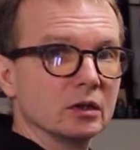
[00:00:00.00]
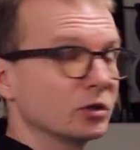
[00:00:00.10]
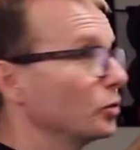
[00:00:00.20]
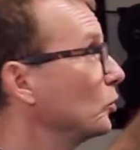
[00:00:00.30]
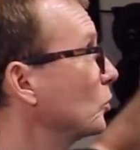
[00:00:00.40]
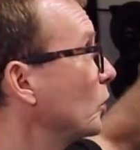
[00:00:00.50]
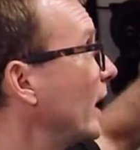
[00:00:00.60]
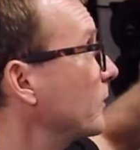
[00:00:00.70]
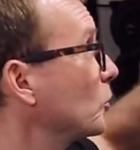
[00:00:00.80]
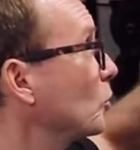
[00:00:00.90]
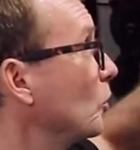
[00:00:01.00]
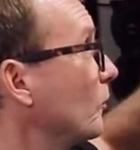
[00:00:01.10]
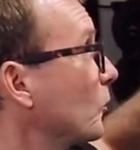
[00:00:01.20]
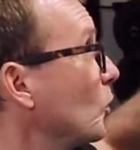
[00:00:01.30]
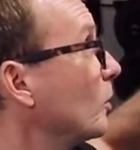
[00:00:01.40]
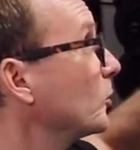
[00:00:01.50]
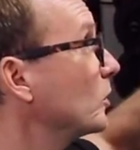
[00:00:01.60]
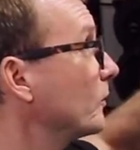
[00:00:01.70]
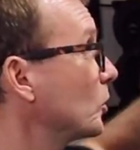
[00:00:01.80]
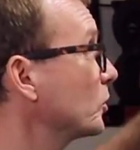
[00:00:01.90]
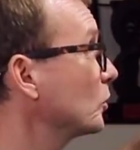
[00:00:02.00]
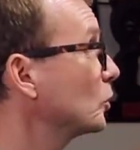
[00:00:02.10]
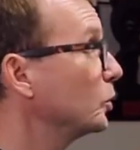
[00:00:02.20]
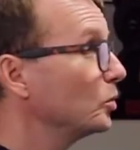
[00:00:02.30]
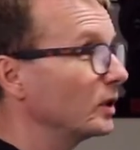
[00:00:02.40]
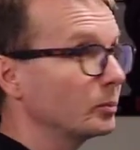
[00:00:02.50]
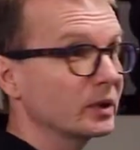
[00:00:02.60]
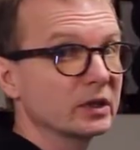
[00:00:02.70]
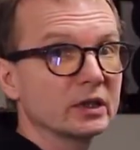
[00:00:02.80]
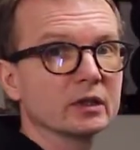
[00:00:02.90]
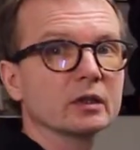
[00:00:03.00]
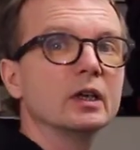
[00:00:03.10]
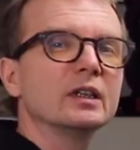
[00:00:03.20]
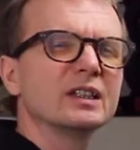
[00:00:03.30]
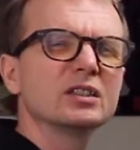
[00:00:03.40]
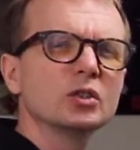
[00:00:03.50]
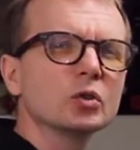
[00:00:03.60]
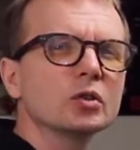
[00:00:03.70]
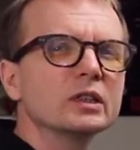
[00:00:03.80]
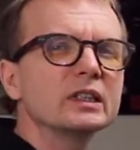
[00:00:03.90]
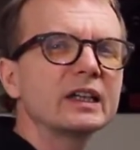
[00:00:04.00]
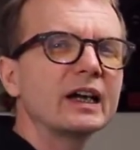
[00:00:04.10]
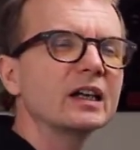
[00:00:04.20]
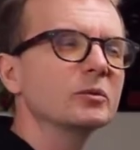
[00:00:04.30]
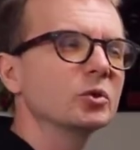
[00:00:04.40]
So you have to go from universal to the particular. That's the only time